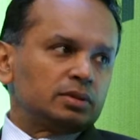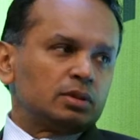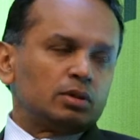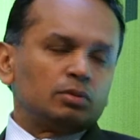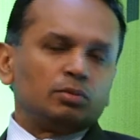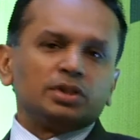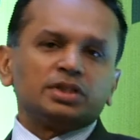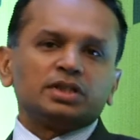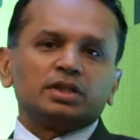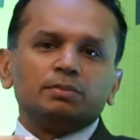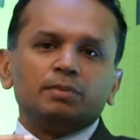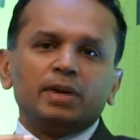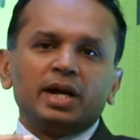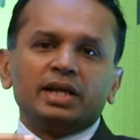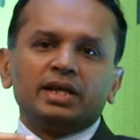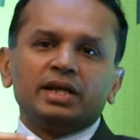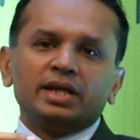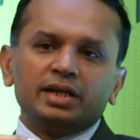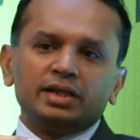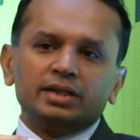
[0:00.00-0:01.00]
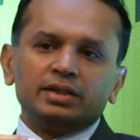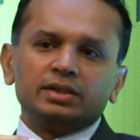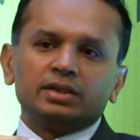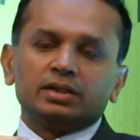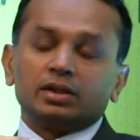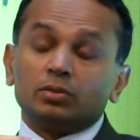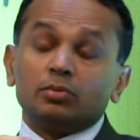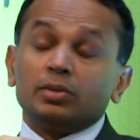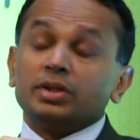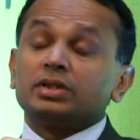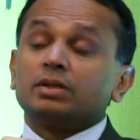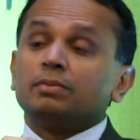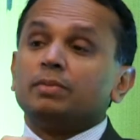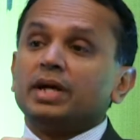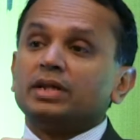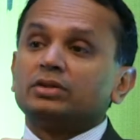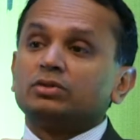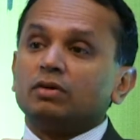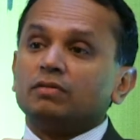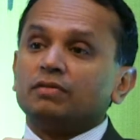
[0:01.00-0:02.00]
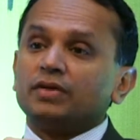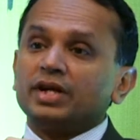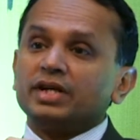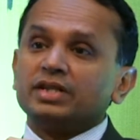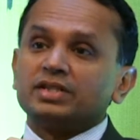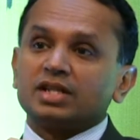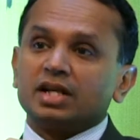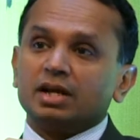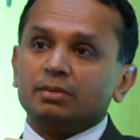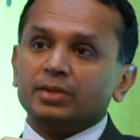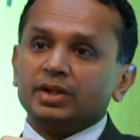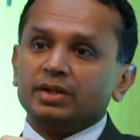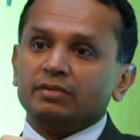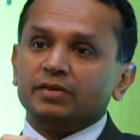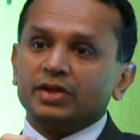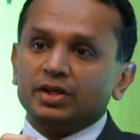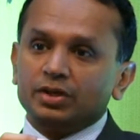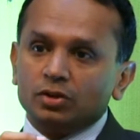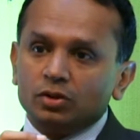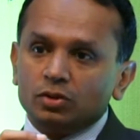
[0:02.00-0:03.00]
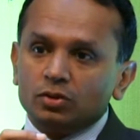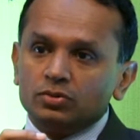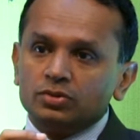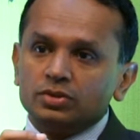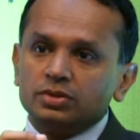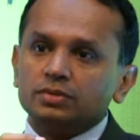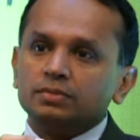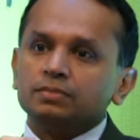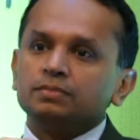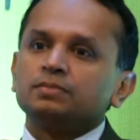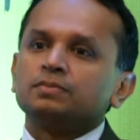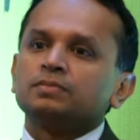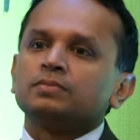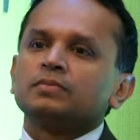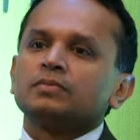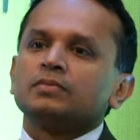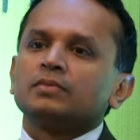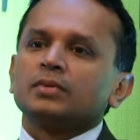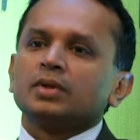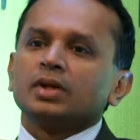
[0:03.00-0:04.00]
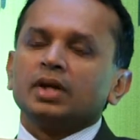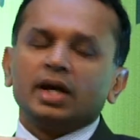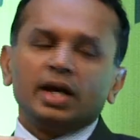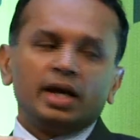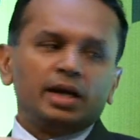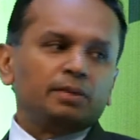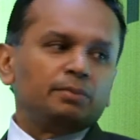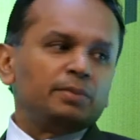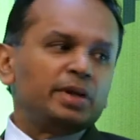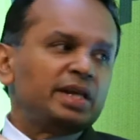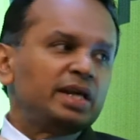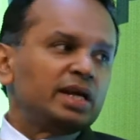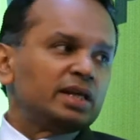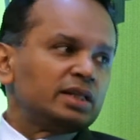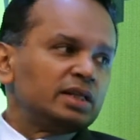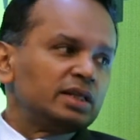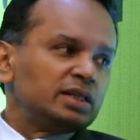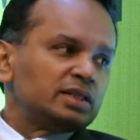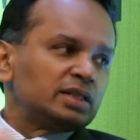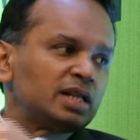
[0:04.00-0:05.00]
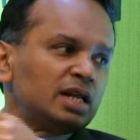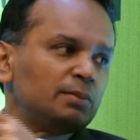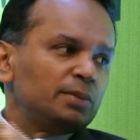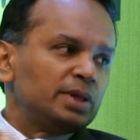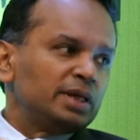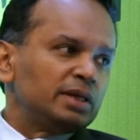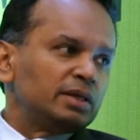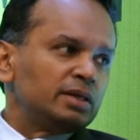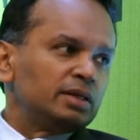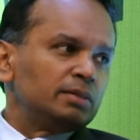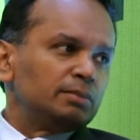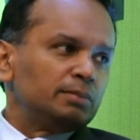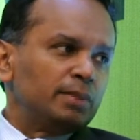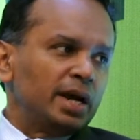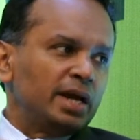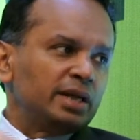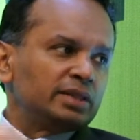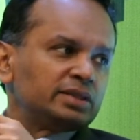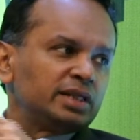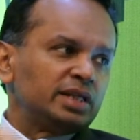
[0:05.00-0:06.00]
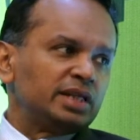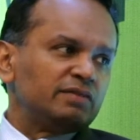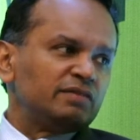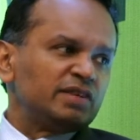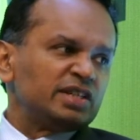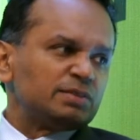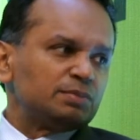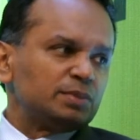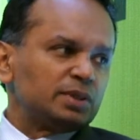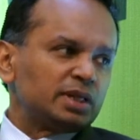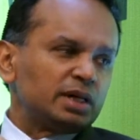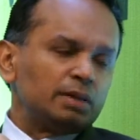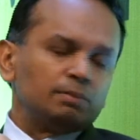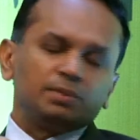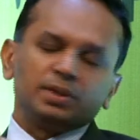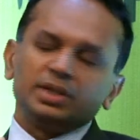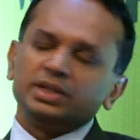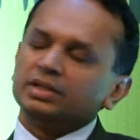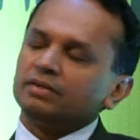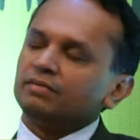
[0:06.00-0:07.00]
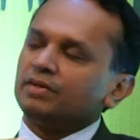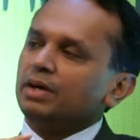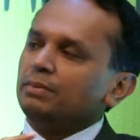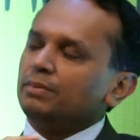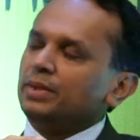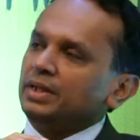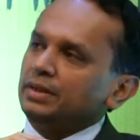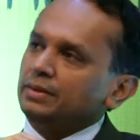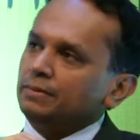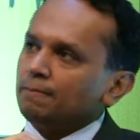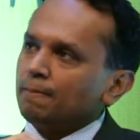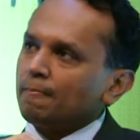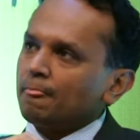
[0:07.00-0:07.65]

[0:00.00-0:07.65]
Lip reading: Commercial banking, commercial banks offering Islamic windows, and many other Islamic banks and investment companies have come in.